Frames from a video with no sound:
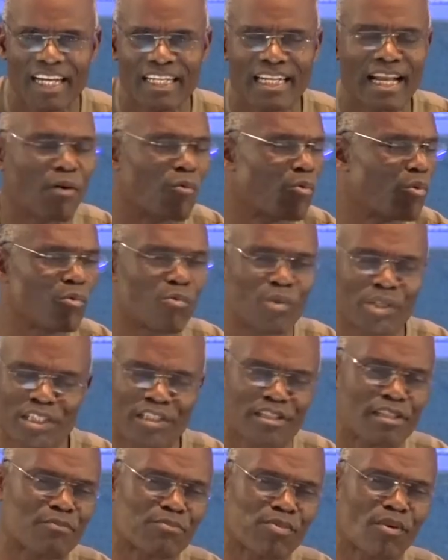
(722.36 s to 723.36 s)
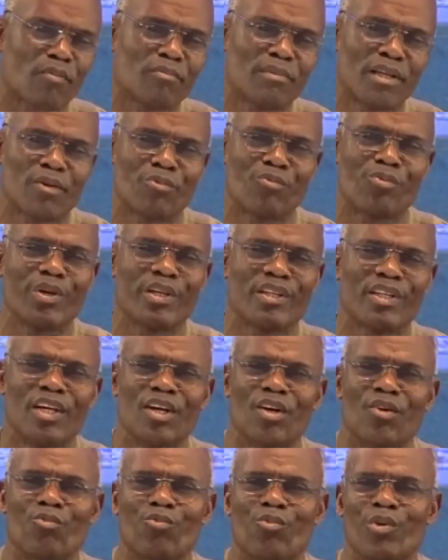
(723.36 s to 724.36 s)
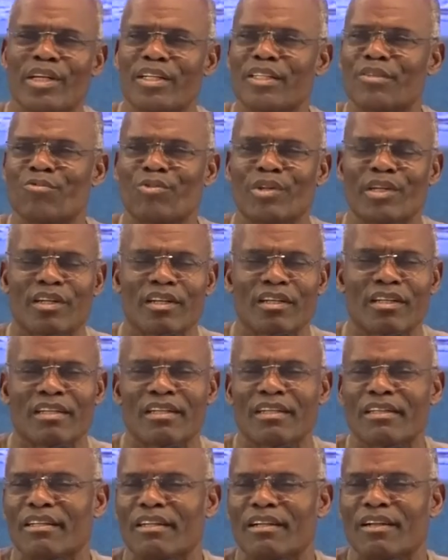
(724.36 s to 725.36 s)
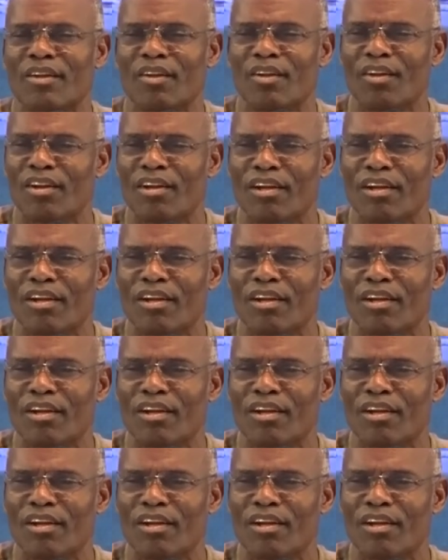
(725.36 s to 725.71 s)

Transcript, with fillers: Now, which is the problem with with with uh,